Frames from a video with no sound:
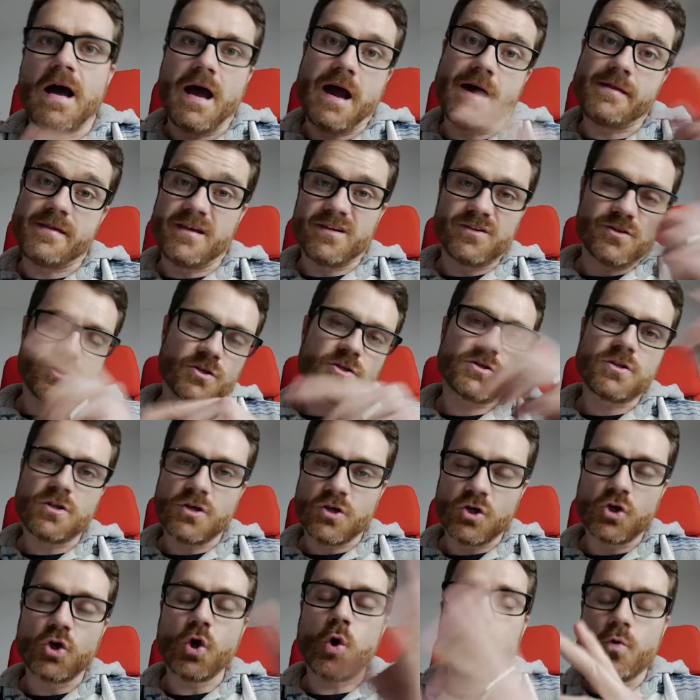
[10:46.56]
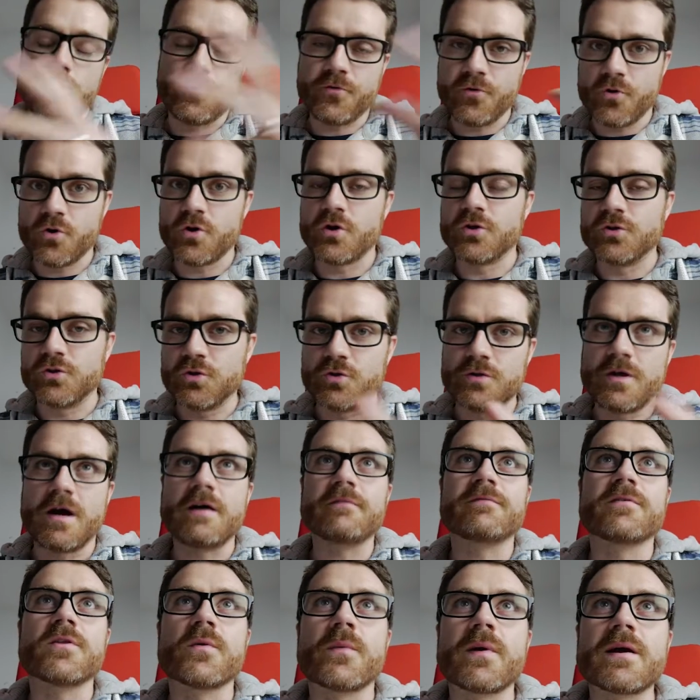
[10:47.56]
And then just go through and do
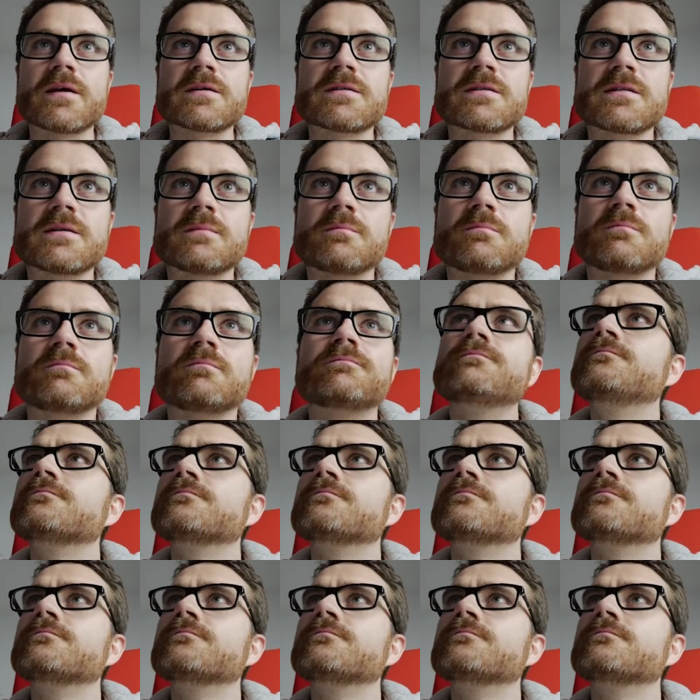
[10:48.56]
that for the rest of them.